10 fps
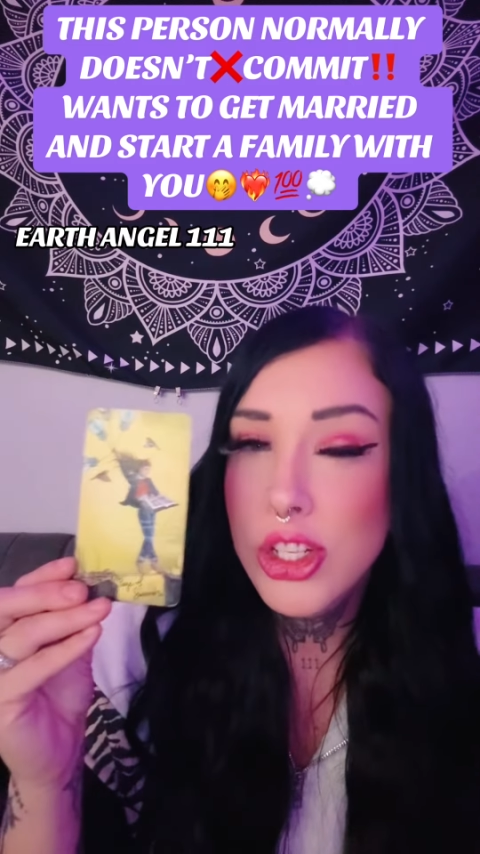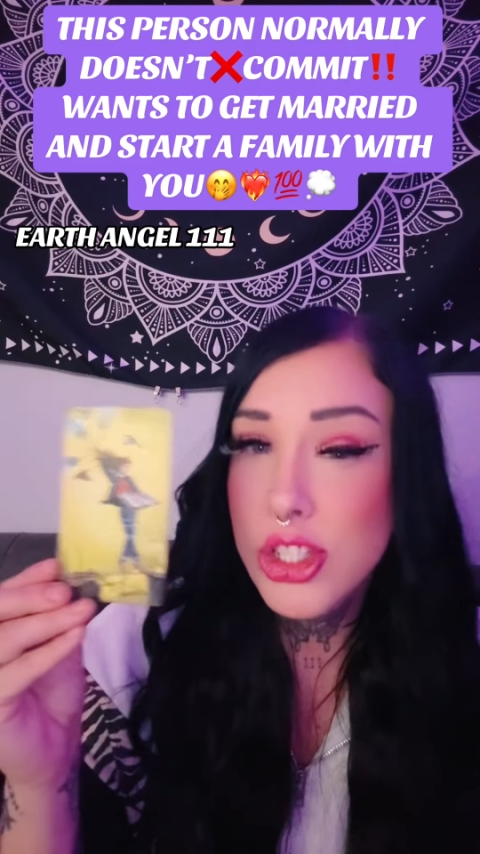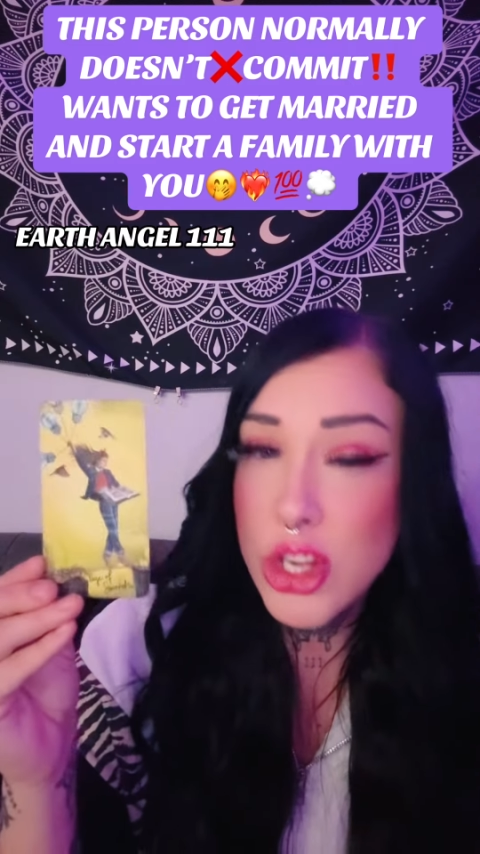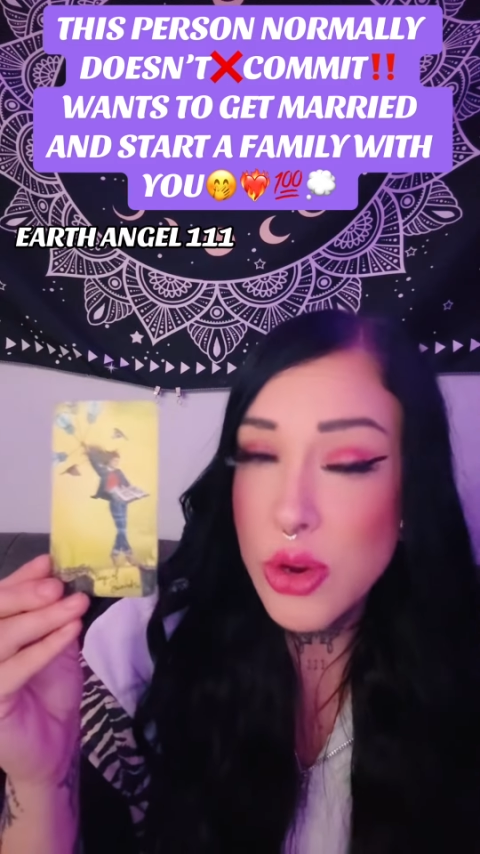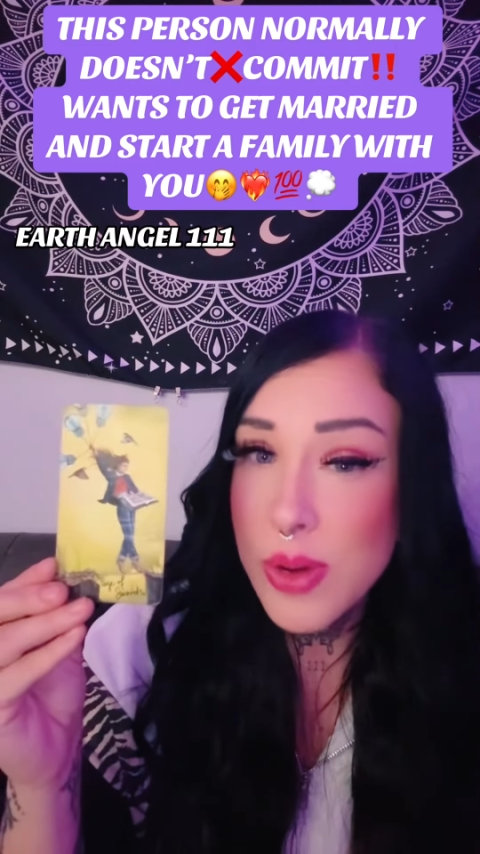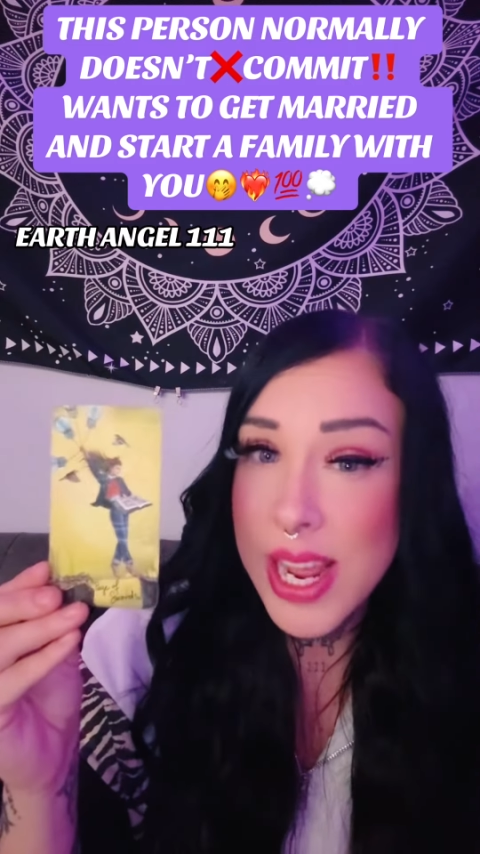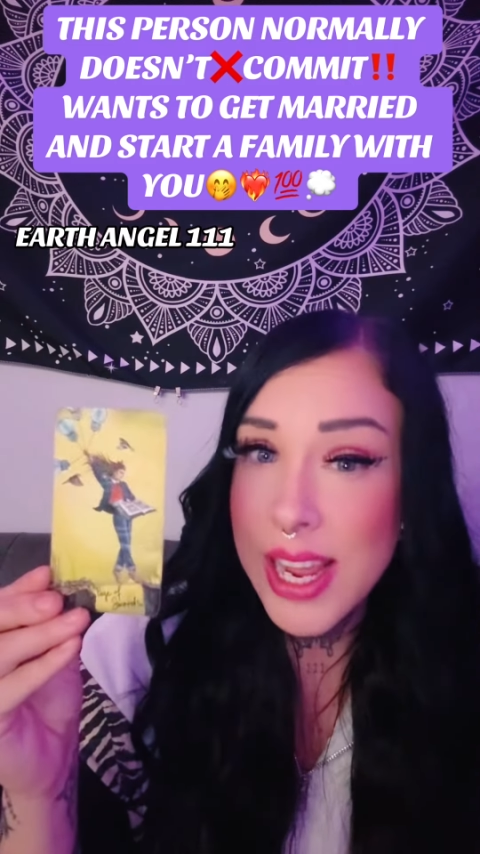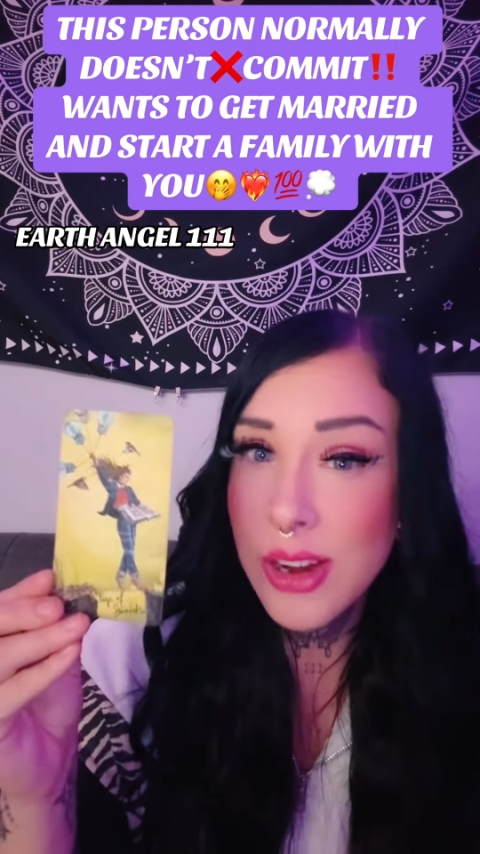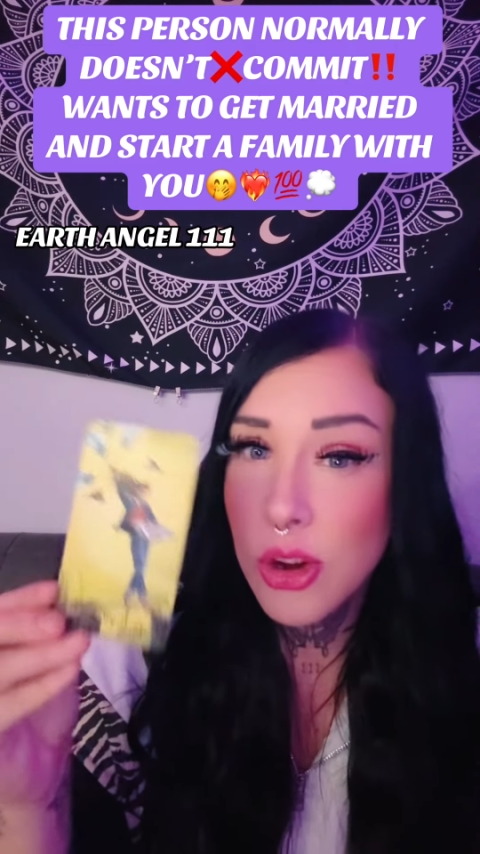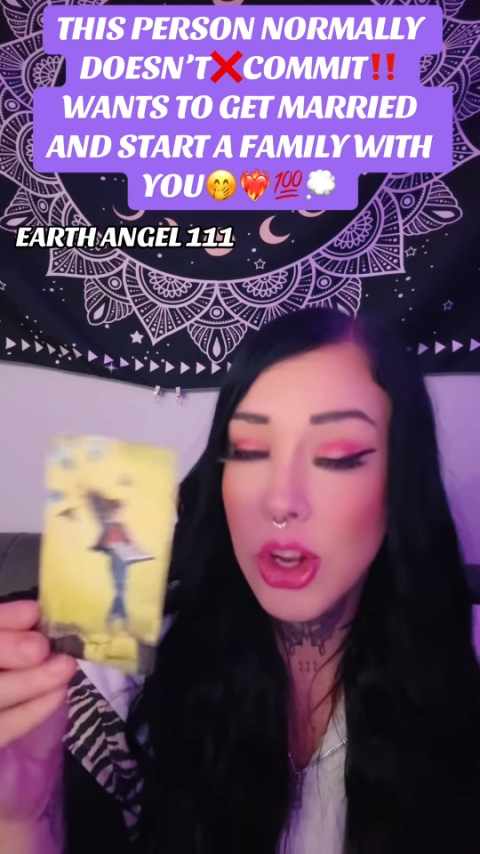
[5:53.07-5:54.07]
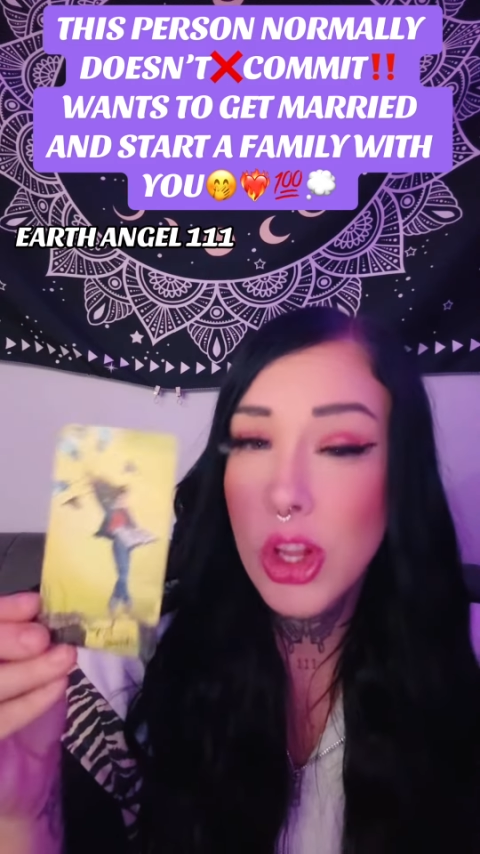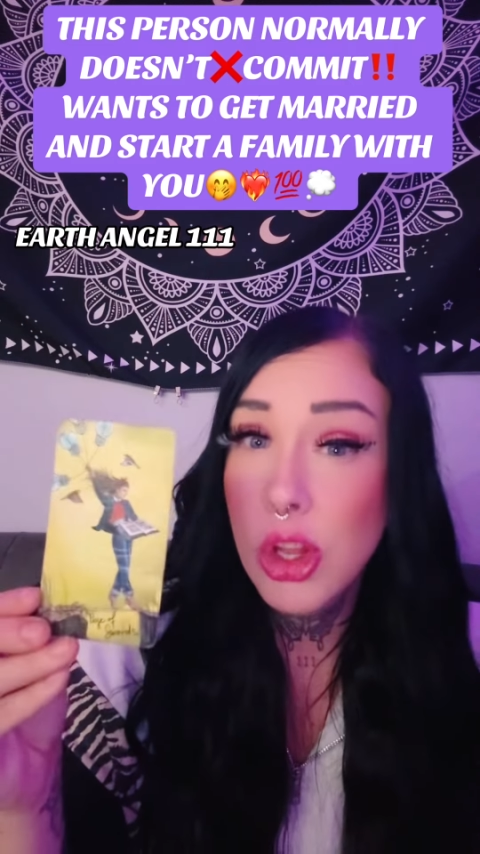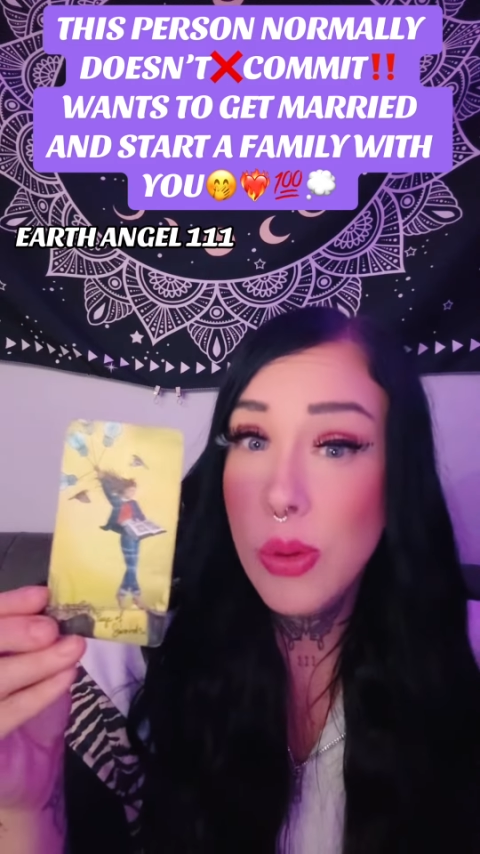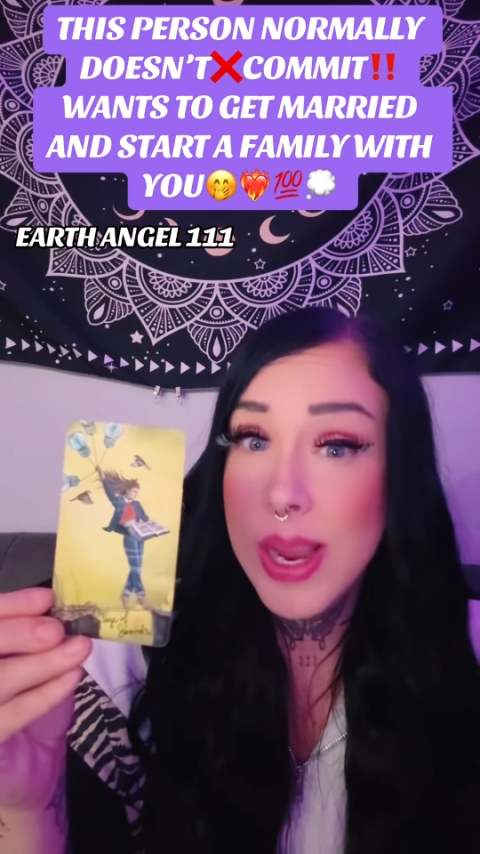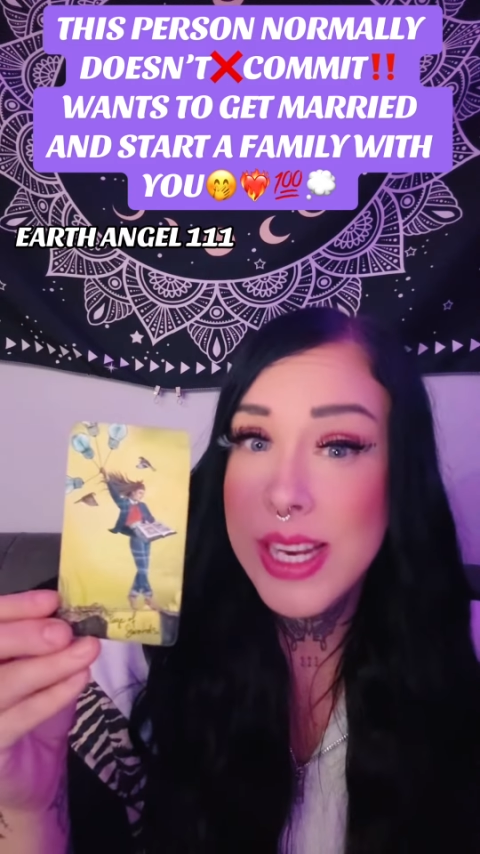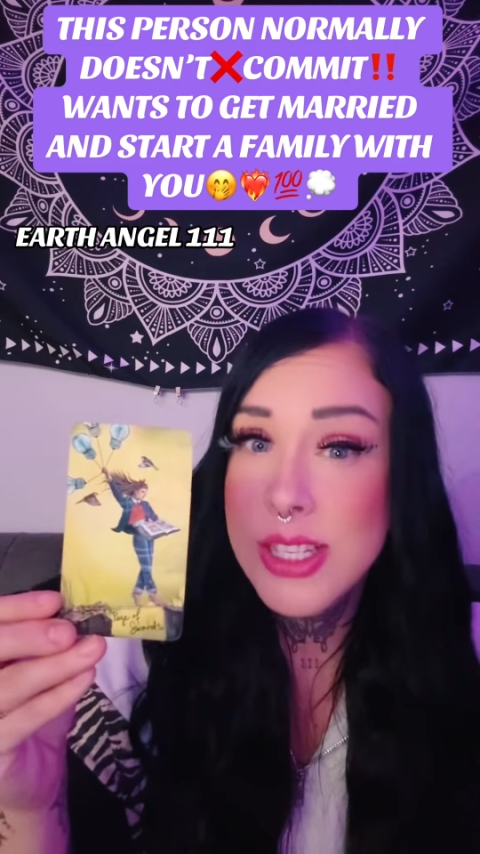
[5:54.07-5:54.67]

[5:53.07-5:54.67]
tune in or clue in